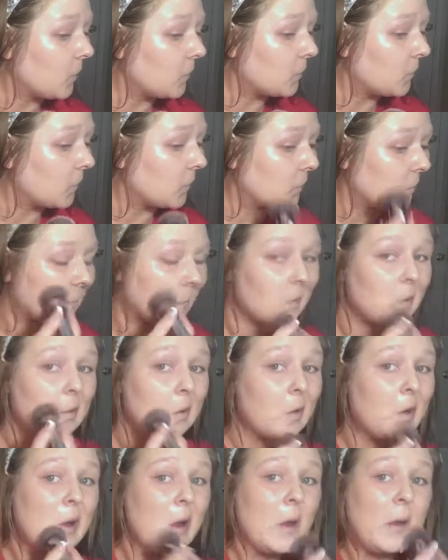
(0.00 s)
first.
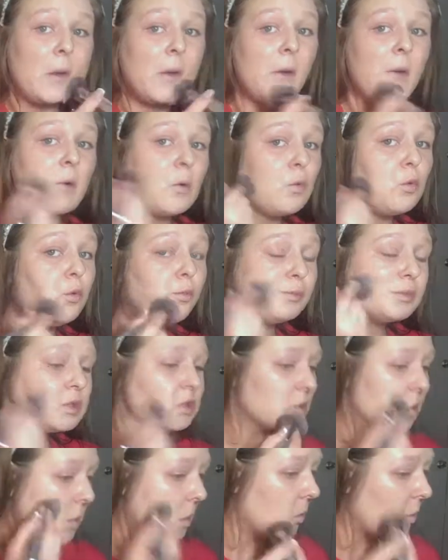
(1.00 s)

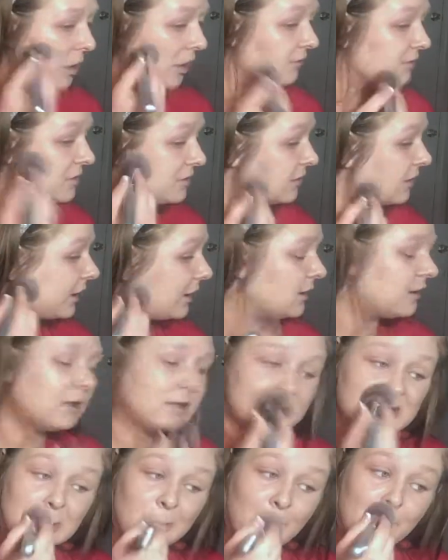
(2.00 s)
Oops, I'll have to do that
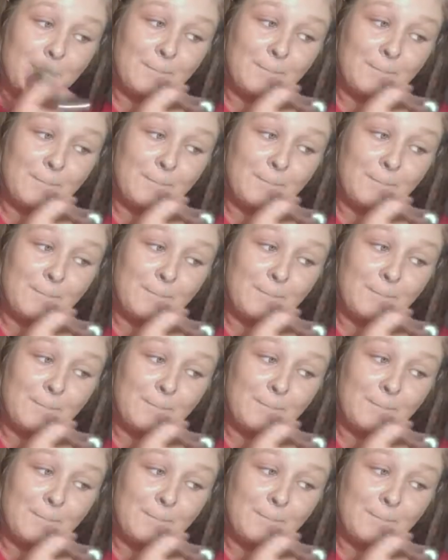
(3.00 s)
next.